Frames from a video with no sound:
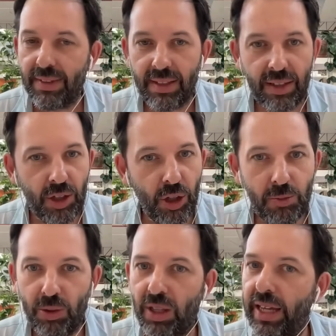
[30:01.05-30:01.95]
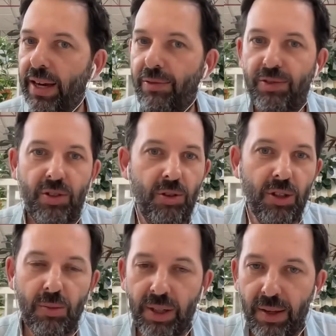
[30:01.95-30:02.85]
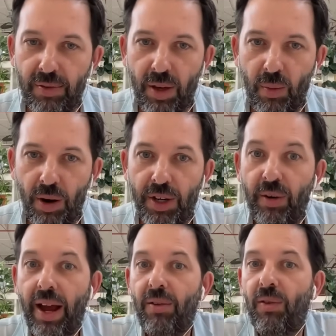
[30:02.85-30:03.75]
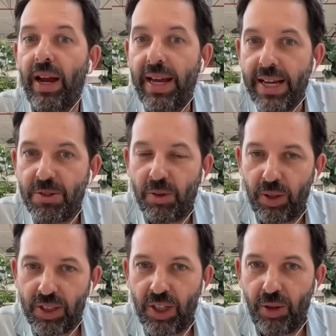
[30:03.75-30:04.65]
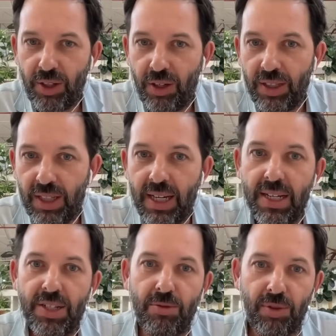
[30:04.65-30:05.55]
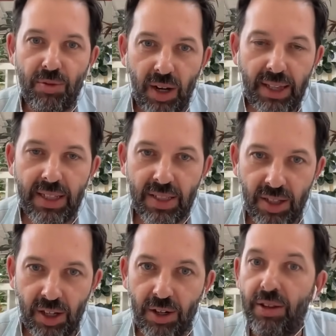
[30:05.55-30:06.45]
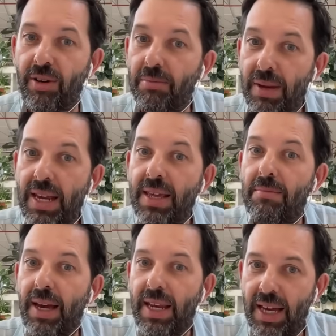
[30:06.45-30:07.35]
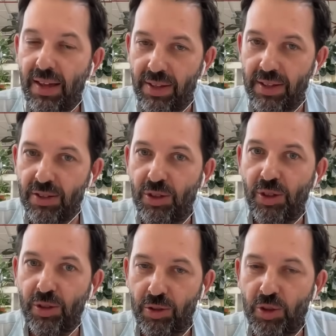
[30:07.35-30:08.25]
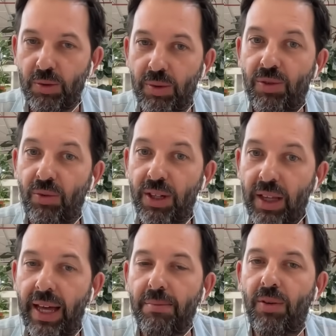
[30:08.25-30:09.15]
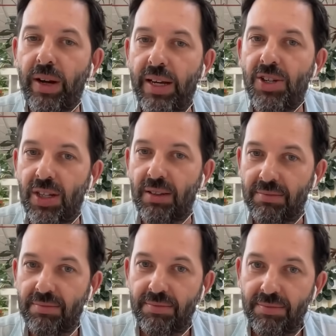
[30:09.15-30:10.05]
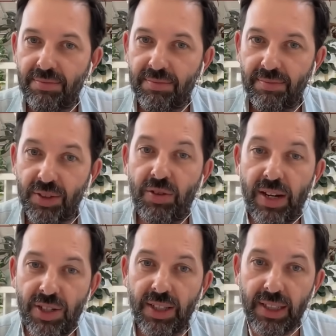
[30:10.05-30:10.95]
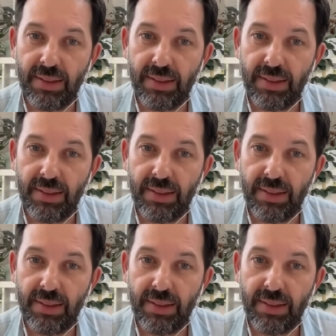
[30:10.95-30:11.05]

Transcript: global left, call it whatever you want, are outraged with what's going on in Gaza, and rightly so, there are many, many others who look to it with real admiration, tragically.